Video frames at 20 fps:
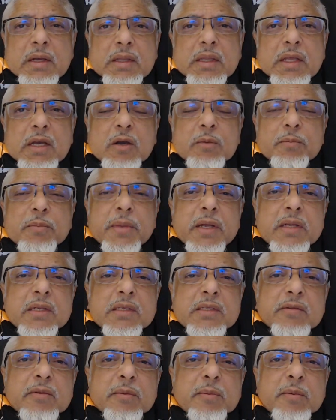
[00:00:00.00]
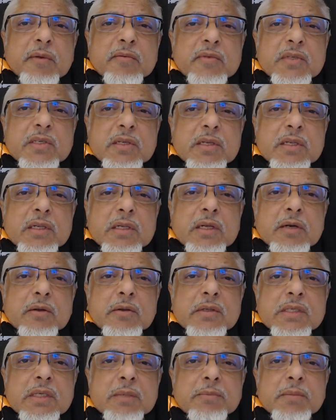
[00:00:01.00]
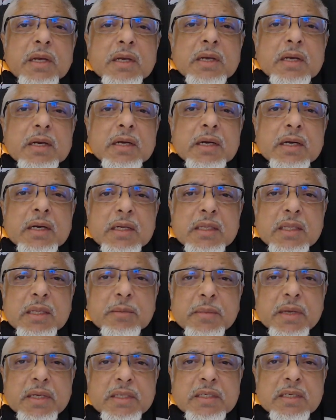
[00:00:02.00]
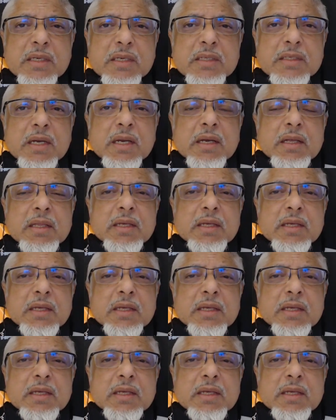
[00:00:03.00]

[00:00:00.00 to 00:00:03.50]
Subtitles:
The companions of the Prophet sallallahu alaihi wasallam heard the message,